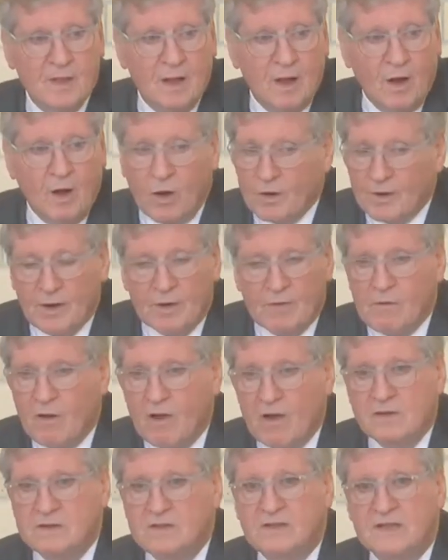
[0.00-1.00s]
all
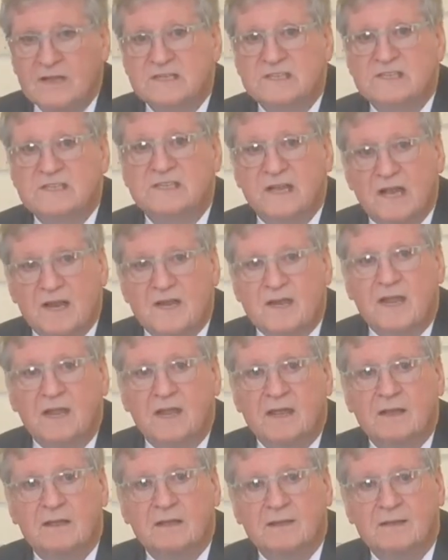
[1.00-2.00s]
around this city
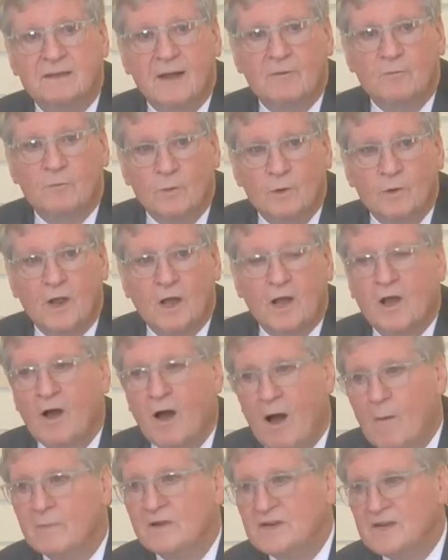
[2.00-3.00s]
that would
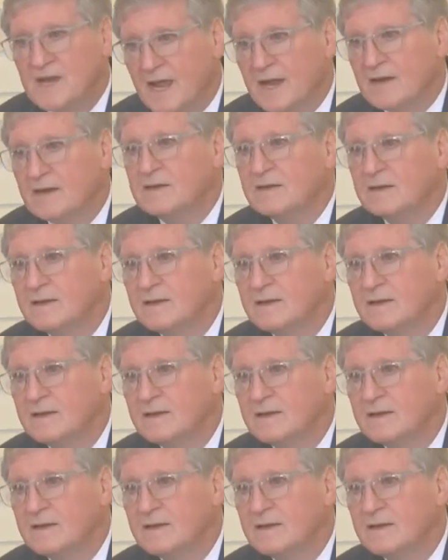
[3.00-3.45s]
accommodate